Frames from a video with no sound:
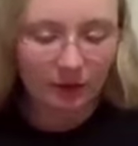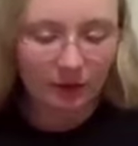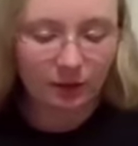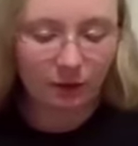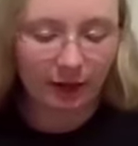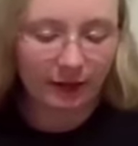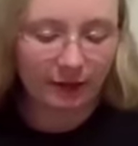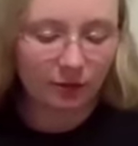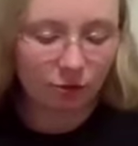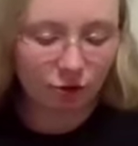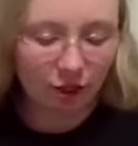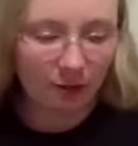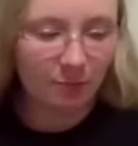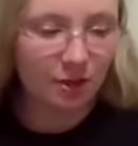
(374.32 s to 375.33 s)
Now, as you
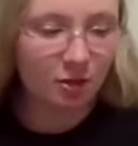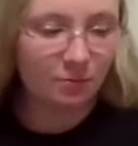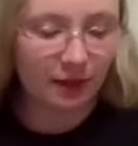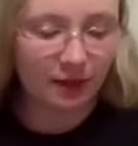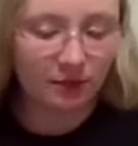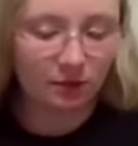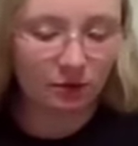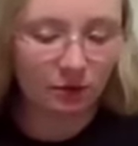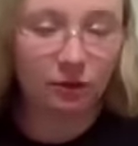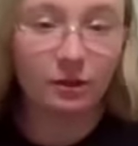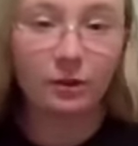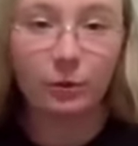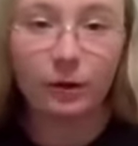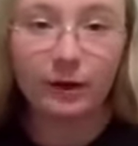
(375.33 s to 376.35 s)
shape each pretzel, you're
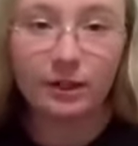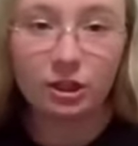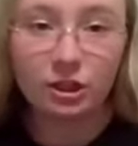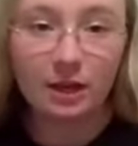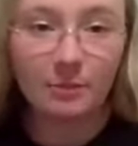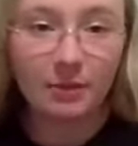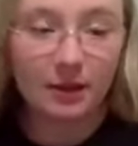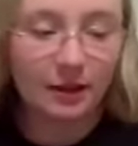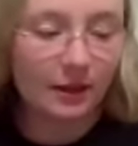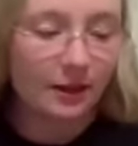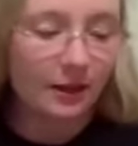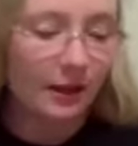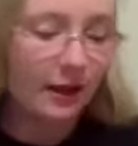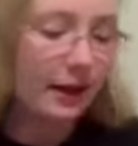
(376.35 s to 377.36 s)
going to want to shape it
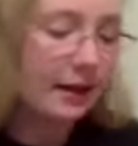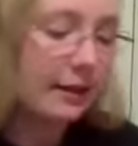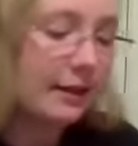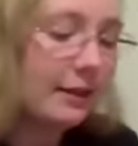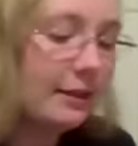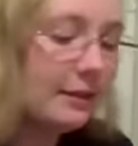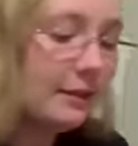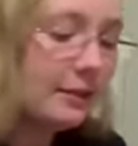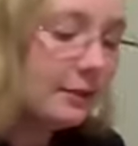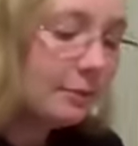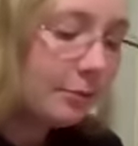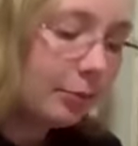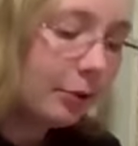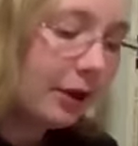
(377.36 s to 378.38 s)
and then
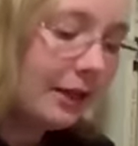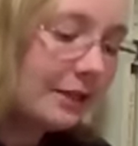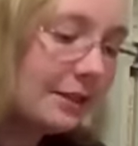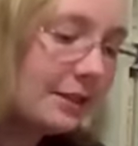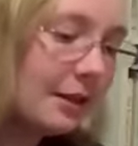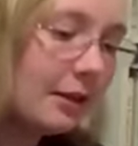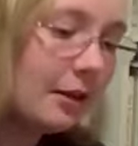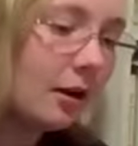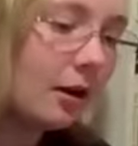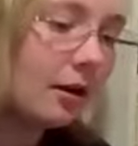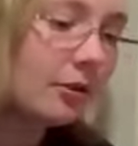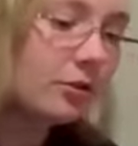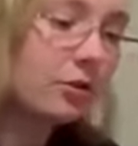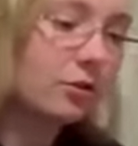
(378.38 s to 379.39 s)
place it
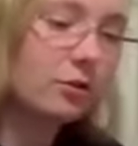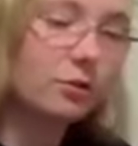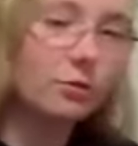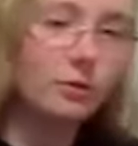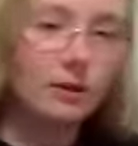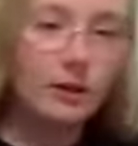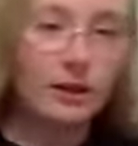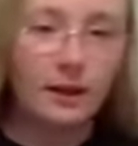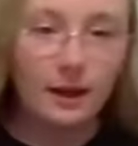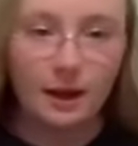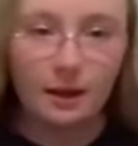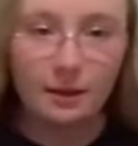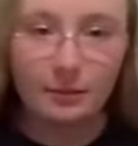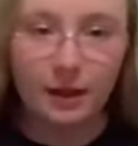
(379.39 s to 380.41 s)
onto
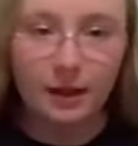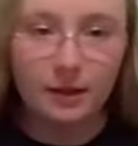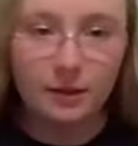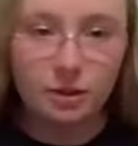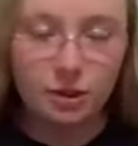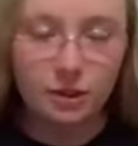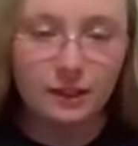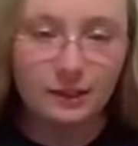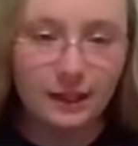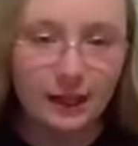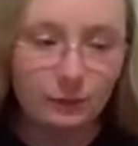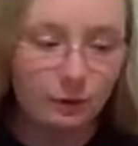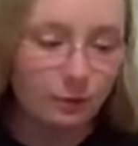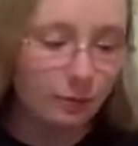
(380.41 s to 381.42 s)
a baking sheet
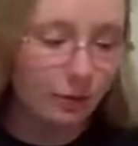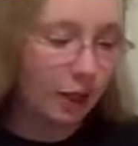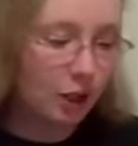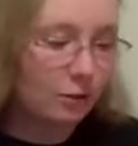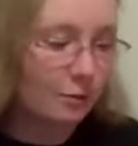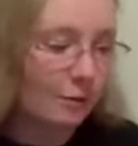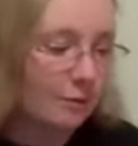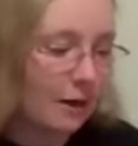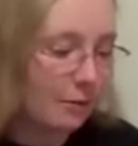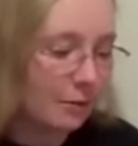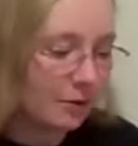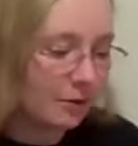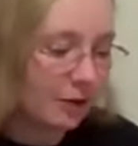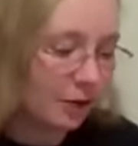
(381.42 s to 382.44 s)
lined with parchment
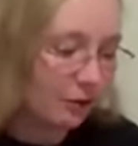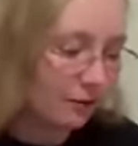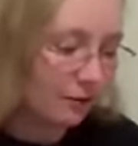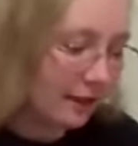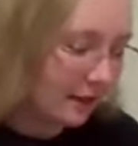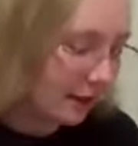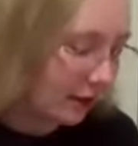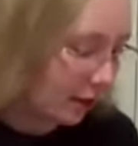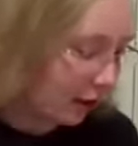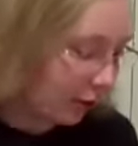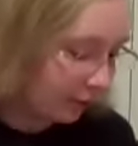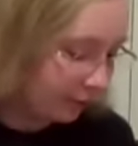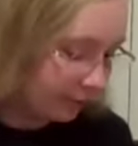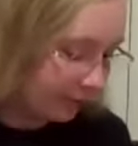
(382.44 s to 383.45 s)
paper, so you're ready to
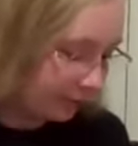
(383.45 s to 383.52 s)
go.